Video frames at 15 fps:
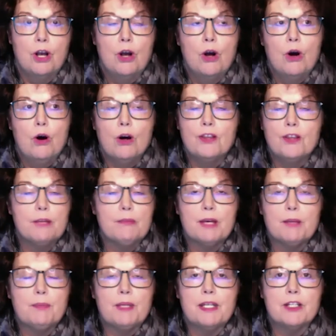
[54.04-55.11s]
or they
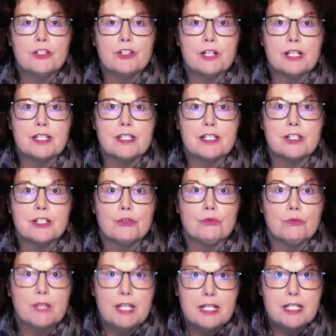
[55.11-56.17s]
might be interested in
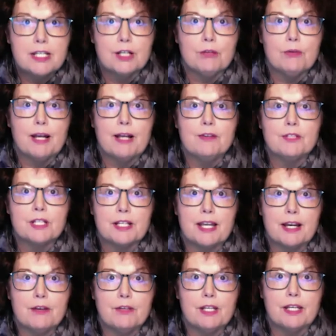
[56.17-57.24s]
reading around an
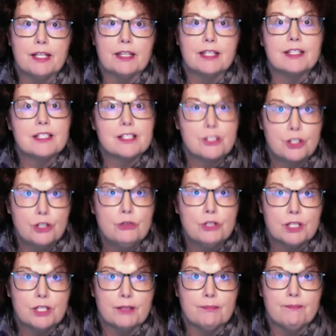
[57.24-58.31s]
area that is new
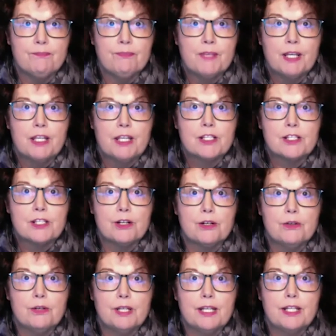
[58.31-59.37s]
to them.
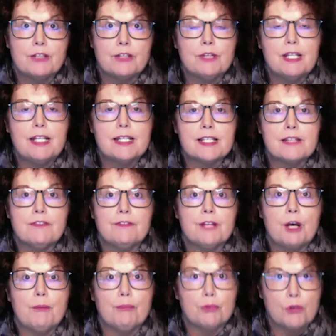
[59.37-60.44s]
So it really is
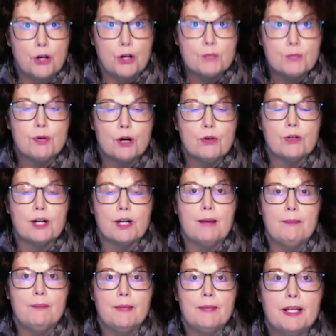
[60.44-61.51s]
a broad
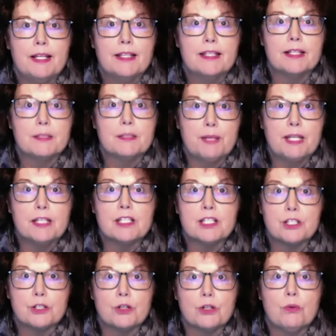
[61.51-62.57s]
program that appeals
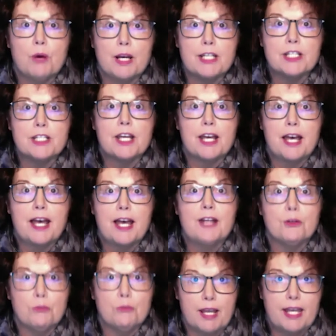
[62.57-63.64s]
to quite an
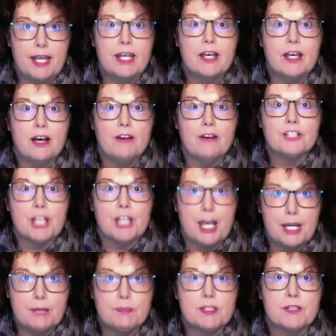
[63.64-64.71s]
array of
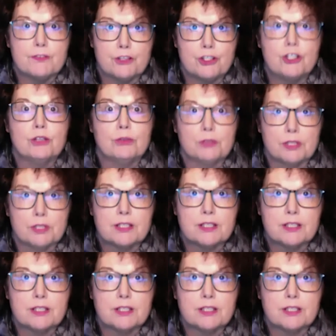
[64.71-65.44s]
types of student.